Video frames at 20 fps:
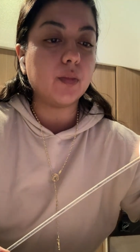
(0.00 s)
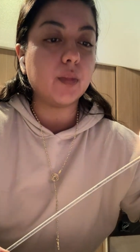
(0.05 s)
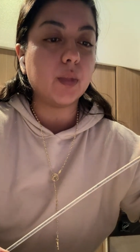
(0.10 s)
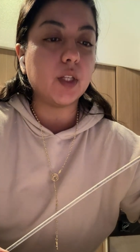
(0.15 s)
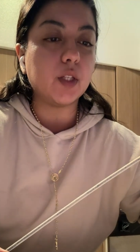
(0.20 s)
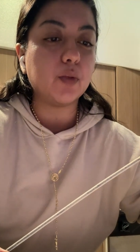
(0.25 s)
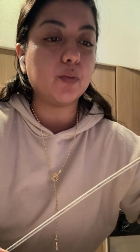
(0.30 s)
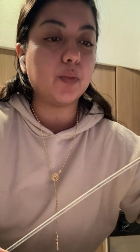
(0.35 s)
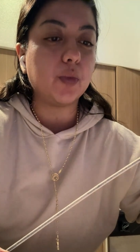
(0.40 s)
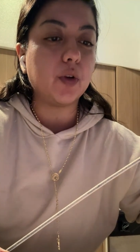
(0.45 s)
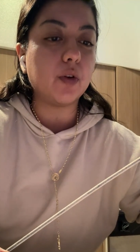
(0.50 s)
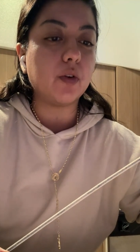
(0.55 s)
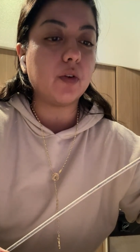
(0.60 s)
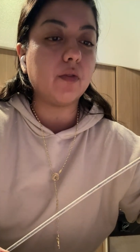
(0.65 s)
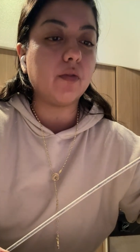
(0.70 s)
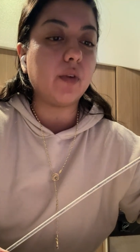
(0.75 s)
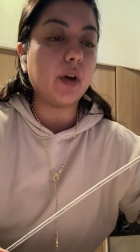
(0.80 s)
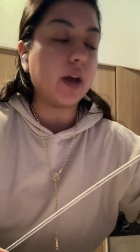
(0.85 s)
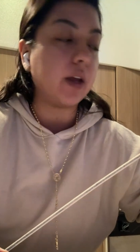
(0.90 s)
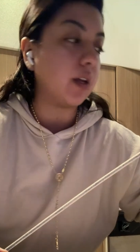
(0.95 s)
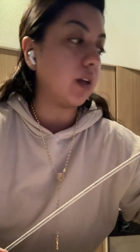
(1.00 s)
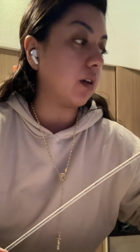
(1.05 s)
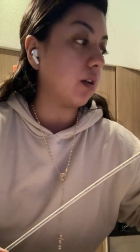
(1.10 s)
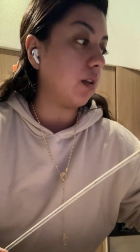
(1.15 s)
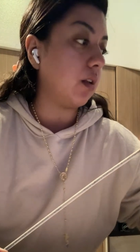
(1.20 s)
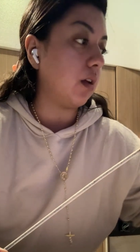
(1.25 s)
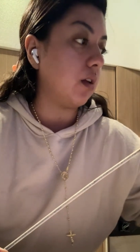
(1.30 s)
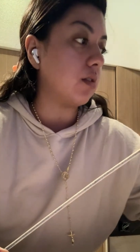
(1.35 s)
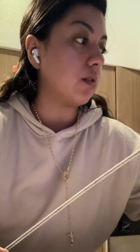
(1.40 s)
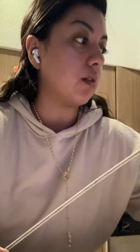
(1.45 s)
Let's purify and
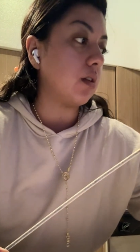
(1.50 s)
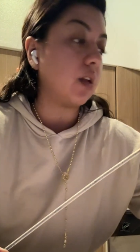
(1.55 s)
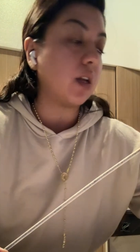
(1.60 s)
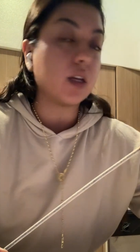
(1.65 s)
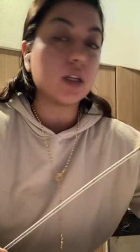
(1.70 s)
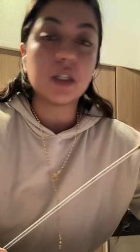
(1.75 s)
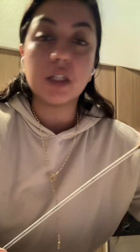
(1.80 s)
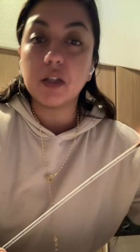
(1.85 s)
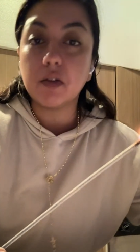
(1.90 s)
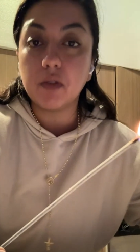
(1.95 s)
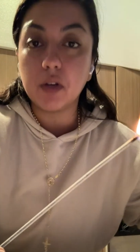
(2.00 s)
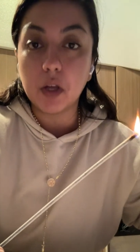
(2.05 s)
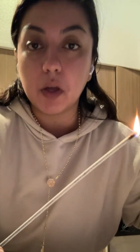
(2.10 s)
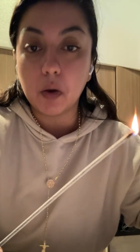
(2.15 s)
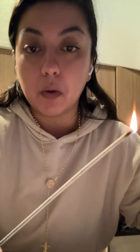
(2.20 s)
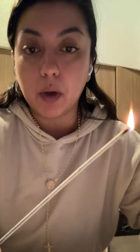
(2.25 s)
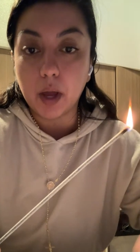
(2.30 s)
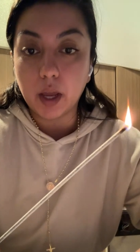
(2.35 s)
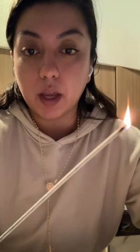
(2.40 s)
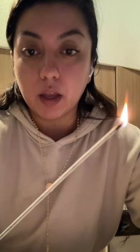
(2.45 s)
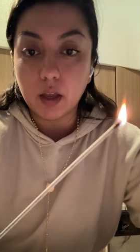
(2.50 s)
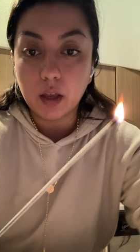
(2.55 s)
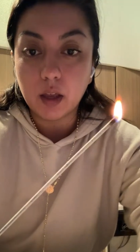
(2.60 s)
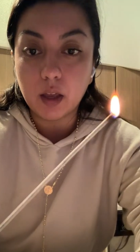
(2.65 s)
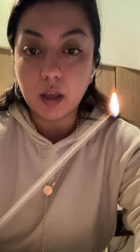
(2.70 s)
cleanse the negativity away.